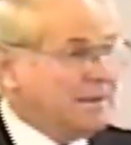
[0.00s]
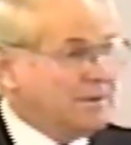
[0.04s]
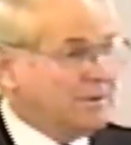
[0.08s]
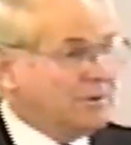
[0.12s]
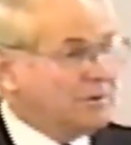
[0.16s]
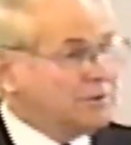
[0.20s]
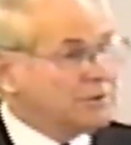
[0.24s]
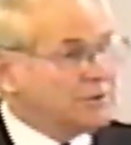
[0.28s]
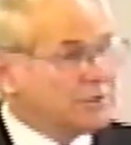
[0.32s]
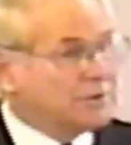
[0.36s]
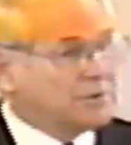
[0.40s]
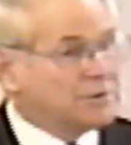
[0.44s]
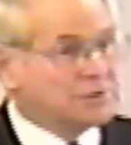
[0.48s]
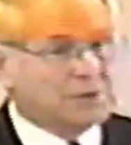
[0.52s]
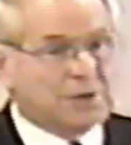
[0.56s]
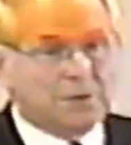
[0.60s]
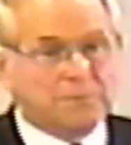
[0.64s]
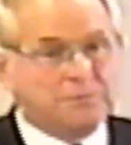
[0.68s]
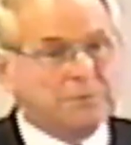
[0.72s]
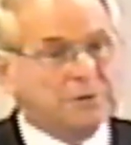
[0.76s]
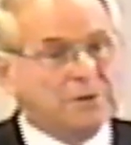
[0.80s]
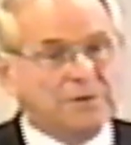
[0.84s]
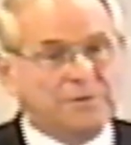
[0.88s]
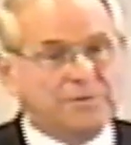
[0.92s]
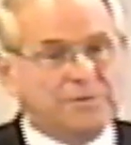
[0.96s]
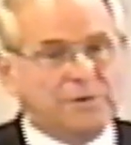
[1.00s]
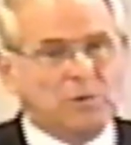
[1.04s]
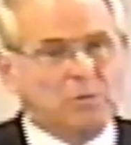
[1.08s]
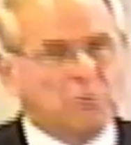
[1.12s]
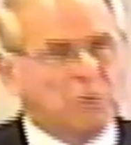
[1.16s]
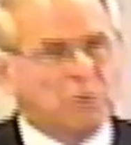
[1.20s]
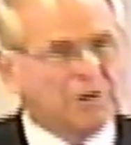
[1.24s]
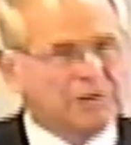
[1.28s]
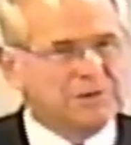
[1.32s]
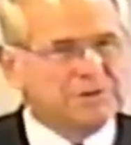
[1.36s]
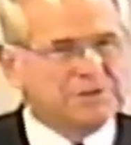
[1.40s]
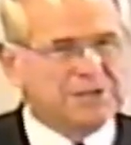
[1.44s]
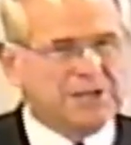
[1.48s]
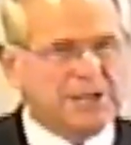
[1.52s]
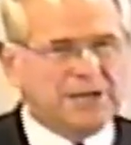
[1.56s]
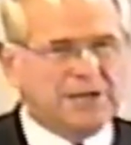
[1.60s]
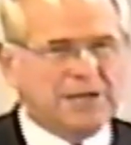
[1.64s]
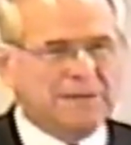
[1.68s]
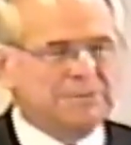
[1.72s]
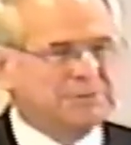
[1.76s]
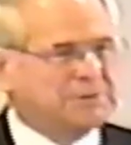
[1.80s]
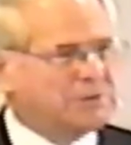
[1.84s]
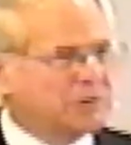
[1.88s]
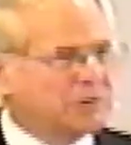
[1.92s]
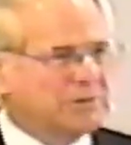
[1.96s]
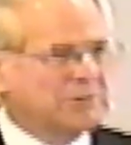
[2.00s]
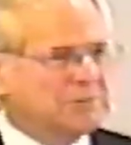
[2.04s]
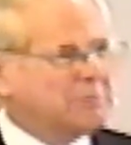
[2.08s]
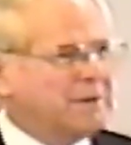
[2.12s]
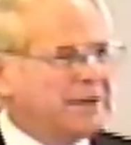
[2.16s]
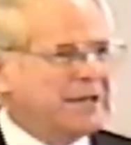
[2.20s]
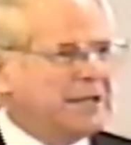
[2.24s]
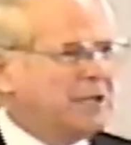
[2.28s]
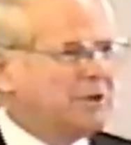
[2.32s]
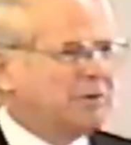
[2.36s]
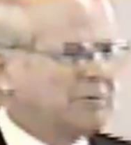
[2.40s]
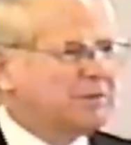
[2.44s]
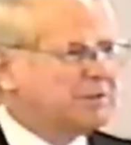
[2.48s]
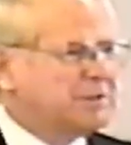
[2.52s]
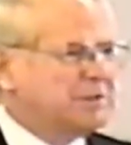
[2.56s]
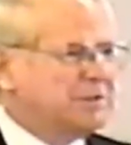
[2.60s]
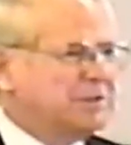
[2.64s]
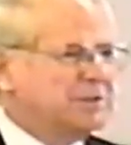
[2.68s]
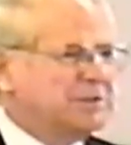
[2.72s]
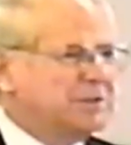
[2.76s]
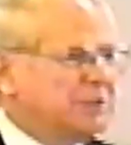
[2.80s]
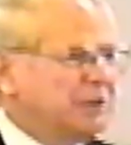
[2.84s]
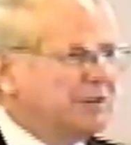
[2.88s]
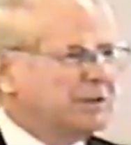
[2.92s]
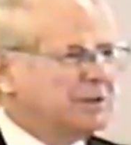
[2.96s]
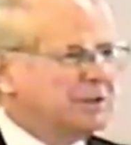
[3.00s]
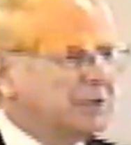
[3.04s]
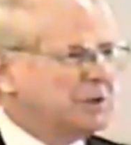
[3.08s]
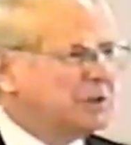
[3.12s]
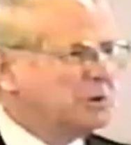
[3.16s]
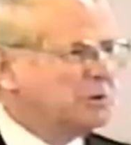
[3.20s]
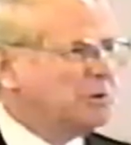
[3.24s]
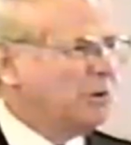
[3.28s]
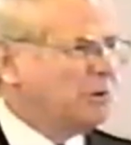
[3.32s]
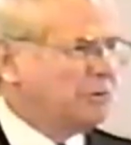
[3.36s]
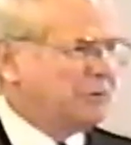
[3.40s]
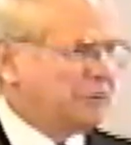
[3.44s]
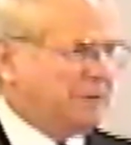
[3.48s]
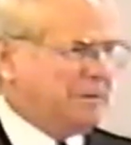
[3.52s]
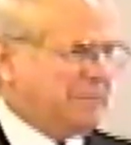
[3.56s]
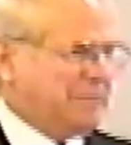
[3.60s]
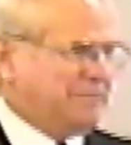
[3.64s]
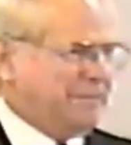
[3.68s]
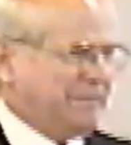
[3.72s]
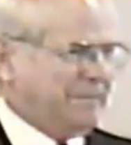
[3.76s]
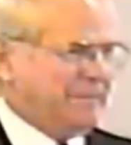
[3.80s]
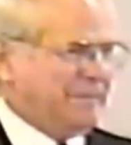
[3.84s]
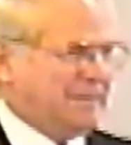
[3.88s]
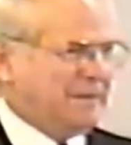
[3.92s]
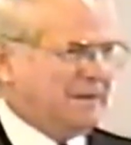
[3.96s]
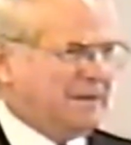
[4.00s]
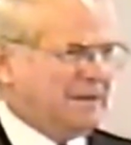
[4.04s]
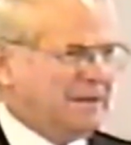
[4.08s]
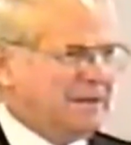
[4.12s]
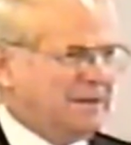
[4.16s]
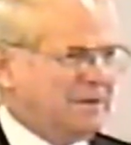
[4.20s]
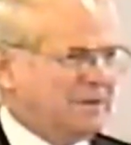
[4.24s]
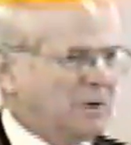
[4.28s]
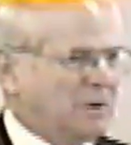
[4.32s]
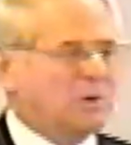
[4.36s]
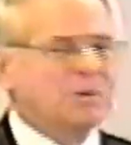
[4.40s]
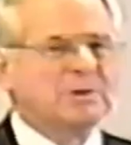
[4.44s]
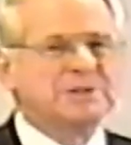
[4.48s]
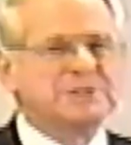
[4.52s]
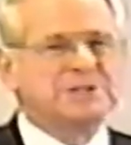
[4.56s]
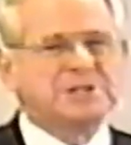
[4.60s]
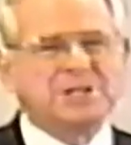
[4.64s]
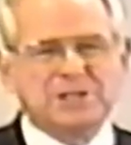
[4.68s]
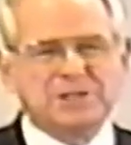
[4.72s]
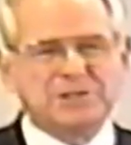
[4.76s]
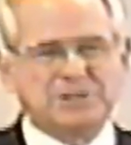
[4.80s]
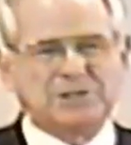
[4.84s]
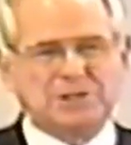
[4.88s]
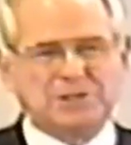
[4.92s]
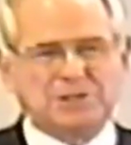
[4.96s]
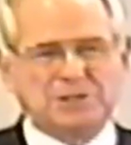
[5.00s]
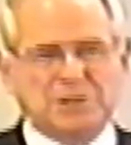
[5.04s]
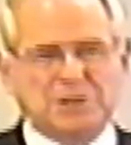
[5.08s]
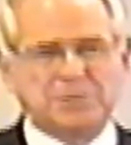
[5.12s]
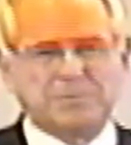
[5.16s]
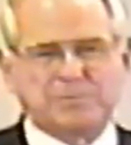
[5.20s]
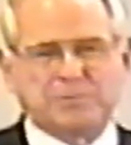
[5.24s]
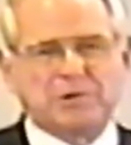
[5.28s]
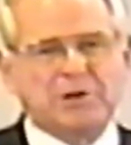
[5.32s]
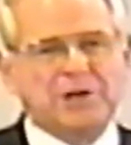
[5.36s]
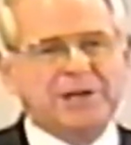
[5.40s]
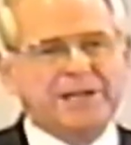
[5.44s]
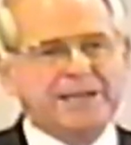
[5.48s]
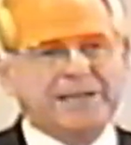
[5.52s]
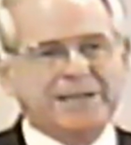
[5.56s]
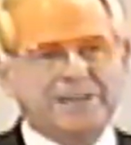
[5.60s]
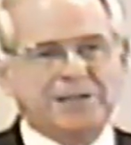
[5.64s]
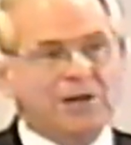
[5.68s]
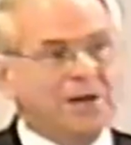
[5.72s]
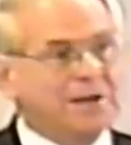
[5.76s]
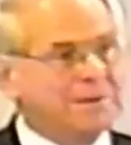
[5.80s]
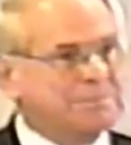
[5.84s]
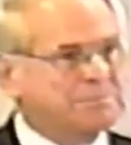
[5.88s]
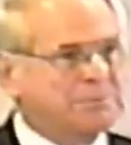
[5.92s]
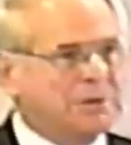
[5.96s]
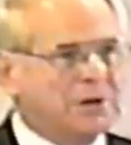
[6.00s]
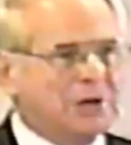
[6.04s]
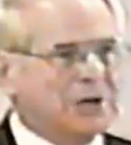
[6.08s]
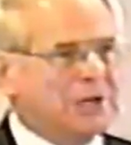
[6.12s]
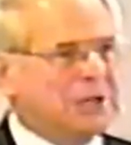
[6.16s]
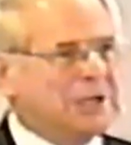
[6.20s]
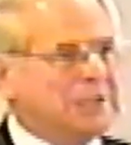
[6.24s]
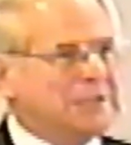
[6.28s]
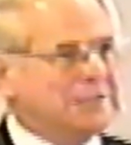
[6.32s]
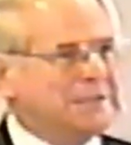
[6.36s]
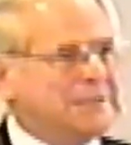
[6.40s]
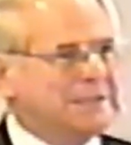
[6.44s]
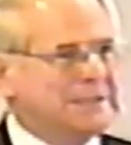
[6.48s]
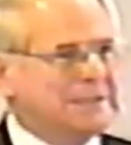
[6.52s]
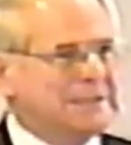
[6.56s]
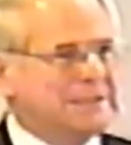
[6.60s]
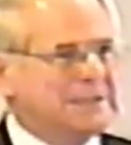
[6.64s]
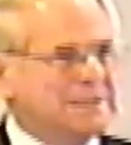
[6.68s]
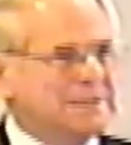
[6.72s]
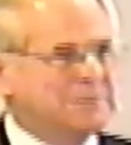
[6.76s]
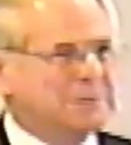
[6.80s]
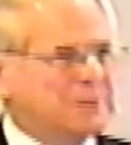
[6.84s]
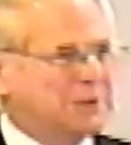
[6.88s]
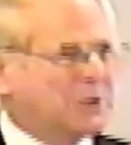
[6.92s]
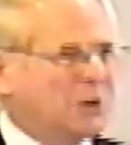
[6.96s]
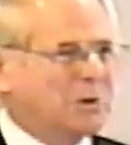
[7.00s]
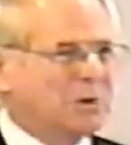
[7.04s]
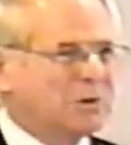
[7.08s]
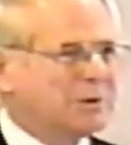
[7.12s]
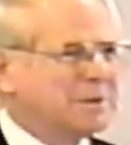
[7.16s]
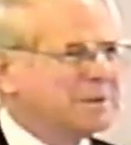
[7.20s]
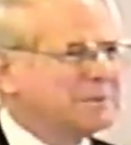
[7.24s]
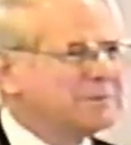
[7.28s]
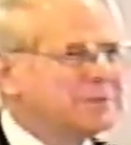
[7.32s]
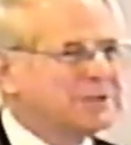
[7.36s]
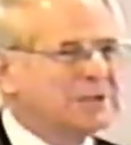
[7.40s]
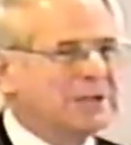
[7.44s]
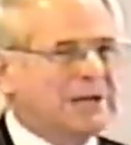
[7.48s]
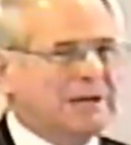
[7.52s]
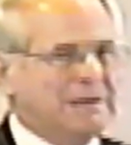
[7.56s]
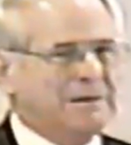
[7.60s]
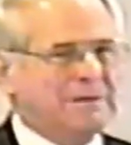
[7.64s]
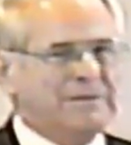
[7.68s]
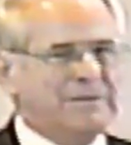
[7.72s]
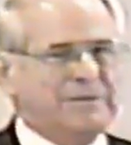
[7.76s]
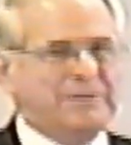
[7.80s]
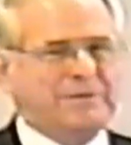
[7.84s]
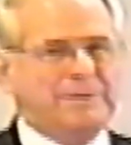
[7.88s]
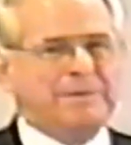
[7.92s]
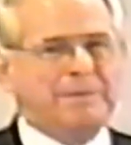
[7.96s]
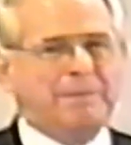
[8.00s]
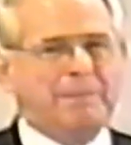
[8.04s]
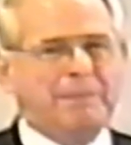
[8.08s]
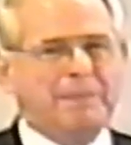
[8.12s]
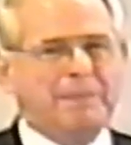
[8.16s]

Those, those are beautiful words, and I'm certain many Christians here can quote them. The Lord Jesus is praying, not Paul, but the Lord Himself.